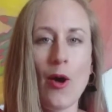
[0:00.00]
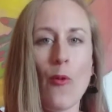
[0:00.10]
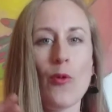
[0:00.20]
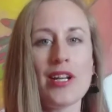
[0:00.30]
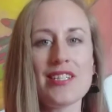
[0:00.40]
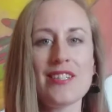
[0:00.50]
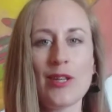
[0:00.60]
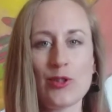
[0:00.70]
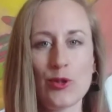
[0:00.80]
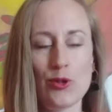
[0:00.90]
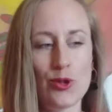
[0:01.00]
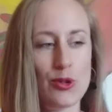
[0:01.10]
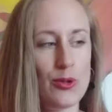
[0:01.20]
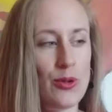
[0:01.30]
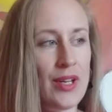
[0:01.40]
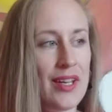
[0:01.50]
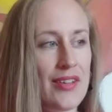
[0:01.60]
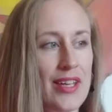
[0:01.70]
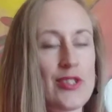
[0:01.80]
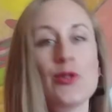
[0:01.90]
What is it that you do
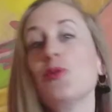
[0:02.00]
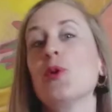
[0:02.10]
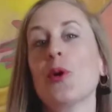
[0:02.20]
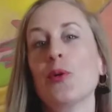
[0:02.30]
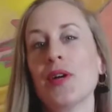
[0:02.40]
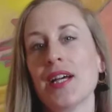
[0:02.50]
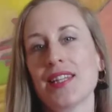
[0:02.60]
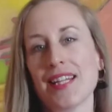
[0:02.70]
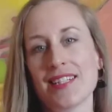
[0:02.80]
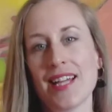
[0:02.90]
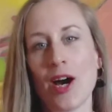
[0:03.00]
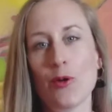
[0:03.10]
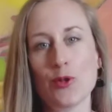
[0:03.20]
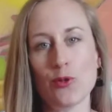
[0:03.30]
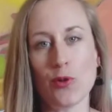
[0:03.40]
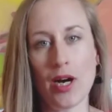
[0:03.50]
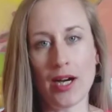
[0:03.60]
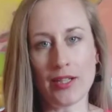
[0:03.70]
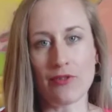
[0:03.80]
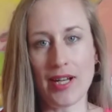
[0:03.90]
that you know that now you are
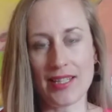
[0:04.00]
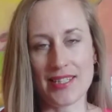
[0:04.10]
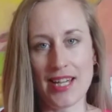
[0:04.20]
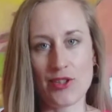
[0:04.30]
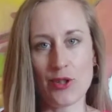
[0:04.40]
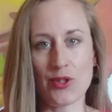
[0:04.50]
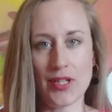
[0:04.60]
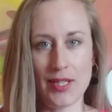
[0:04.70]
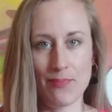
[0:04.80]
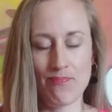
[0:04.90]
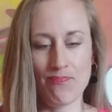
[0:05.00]
in relaxation time?